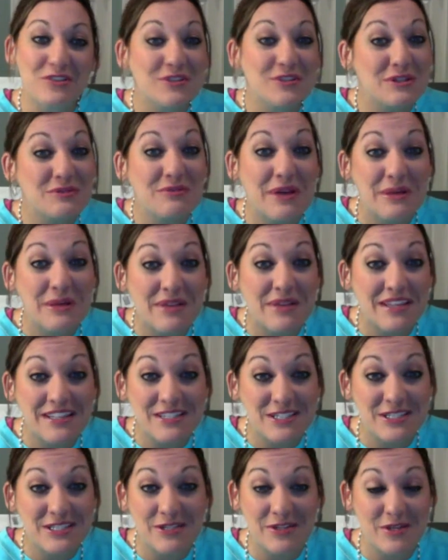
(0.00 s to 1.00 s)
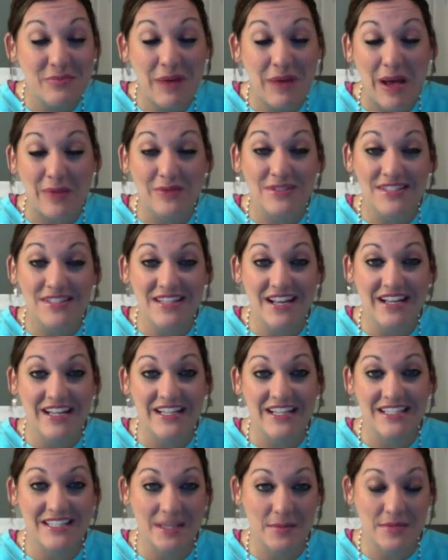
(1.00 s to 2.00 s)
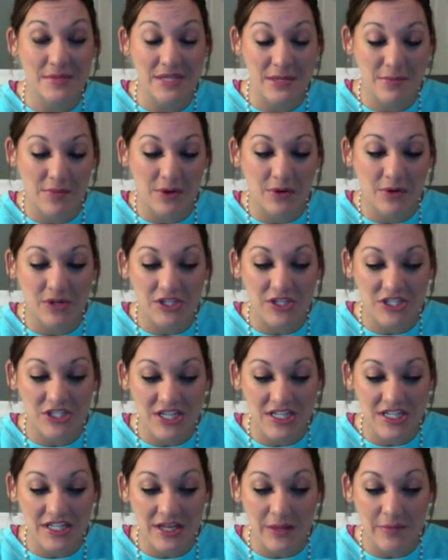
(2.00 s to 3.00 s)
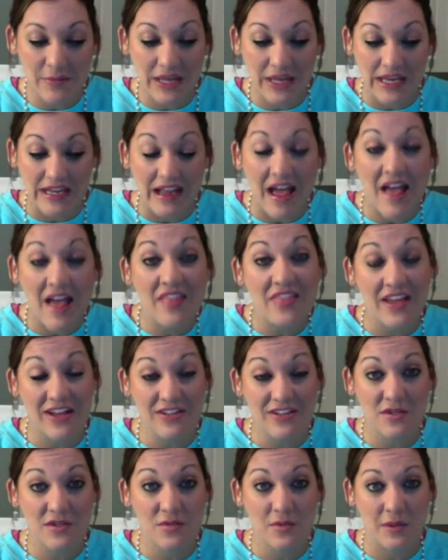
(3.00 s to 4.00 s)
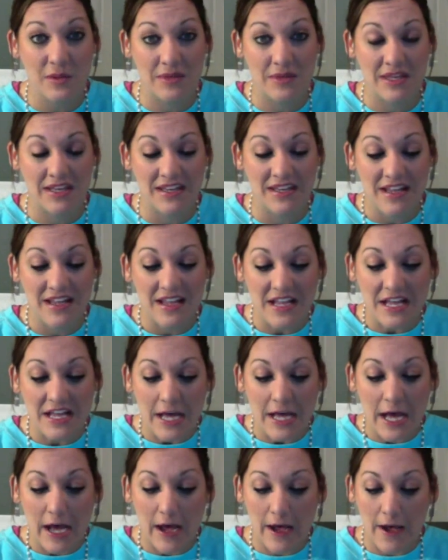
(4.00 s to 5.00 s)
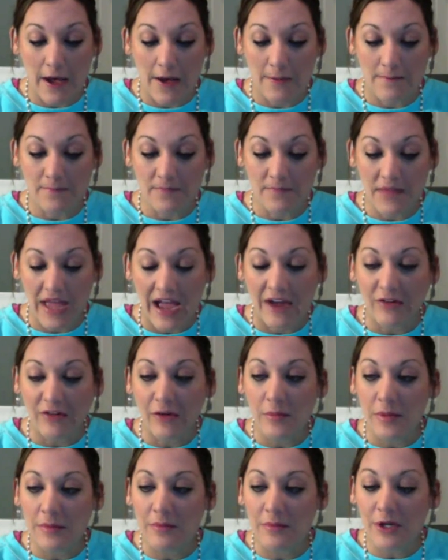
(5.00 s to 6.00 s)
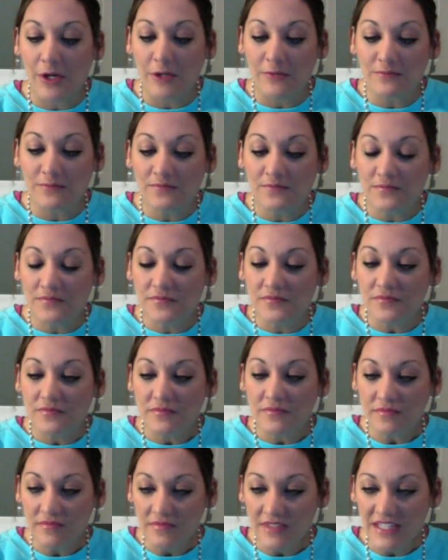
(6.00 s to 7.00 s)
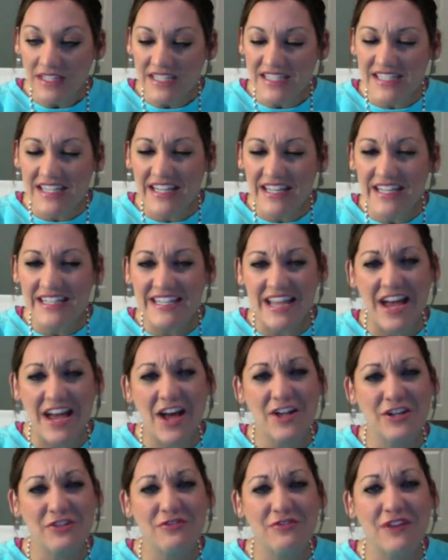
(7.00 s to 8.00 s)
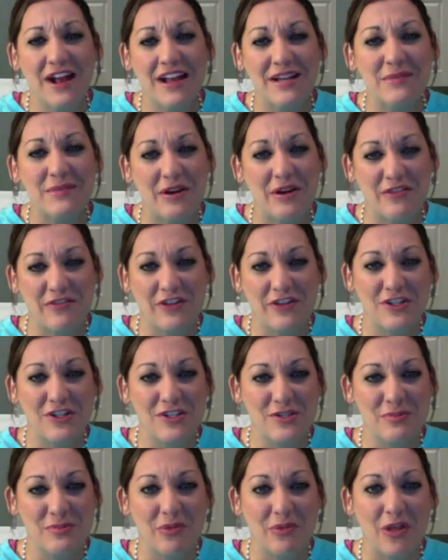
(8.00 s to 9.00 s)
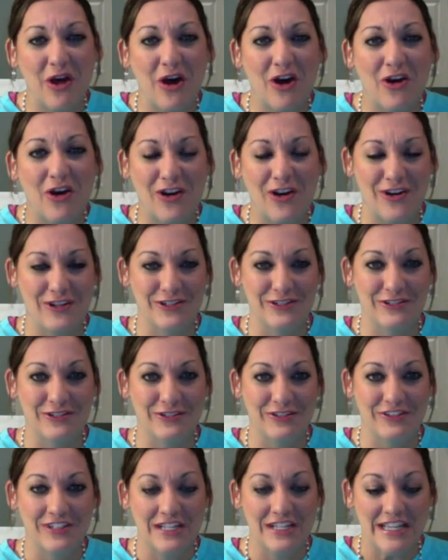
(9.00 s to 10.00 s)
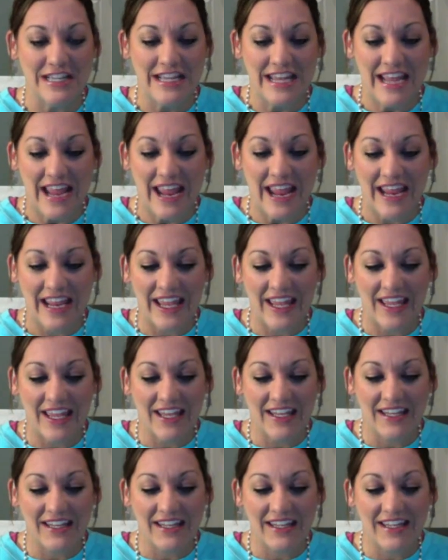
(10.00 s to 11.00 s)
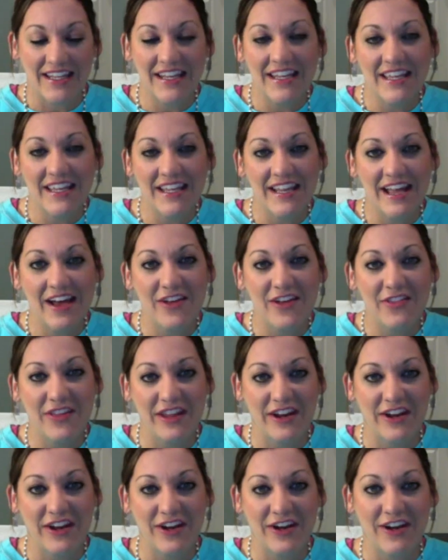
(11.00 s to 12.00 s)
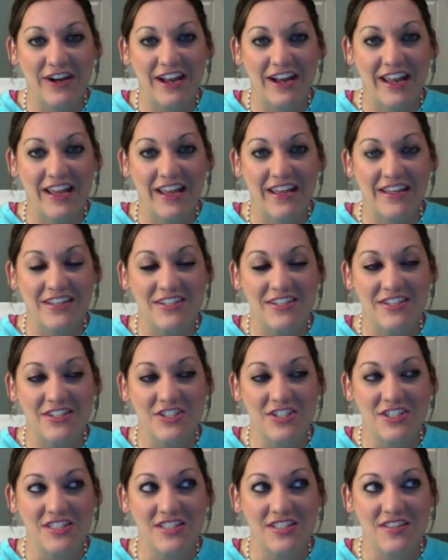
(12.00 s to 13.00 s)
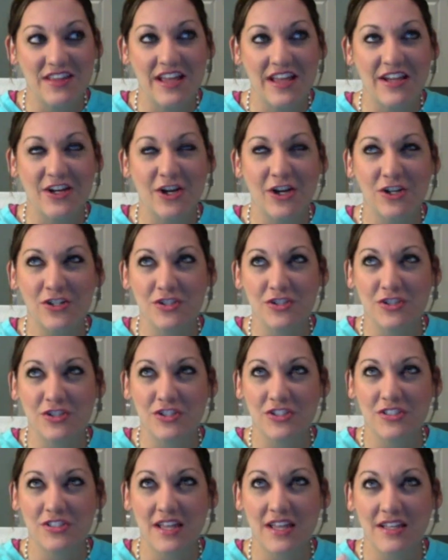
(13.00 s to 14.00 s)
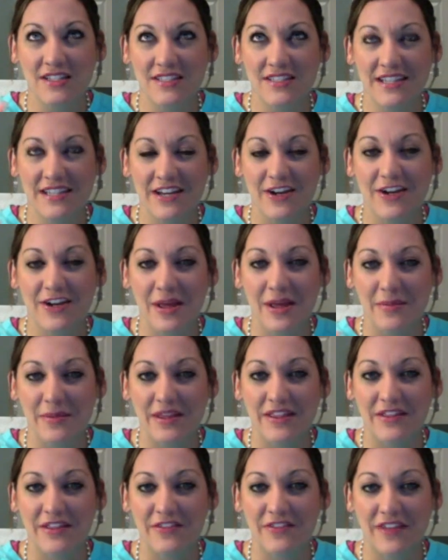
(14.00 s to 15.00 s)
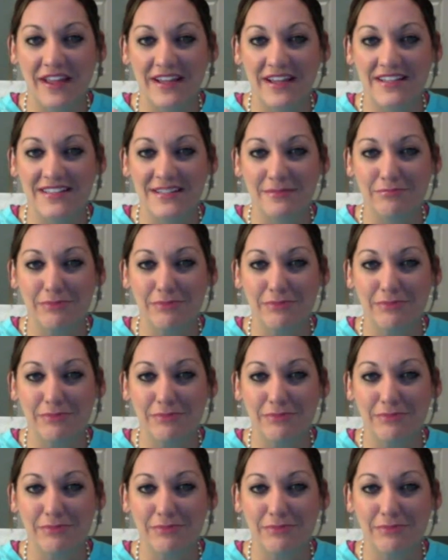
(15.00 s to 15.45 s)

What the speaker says: women to do the Bible study in September, which ended up being 9,000 women. I remember sitting down and writing my first blog article and getting it out there, and just that cursor just kind of staring at me in the face, like,